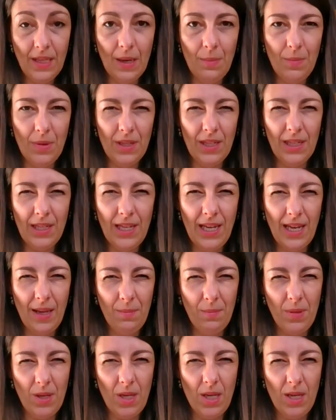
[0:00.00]
But it
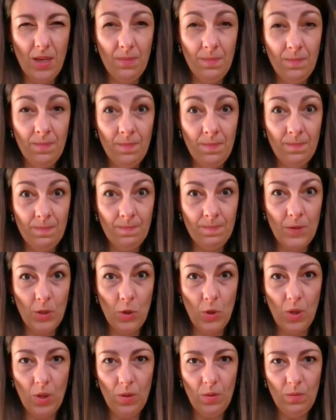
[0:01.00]
can be,
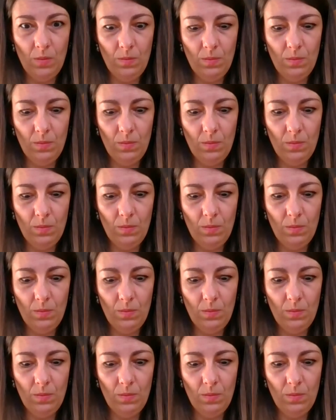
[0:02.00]
you know.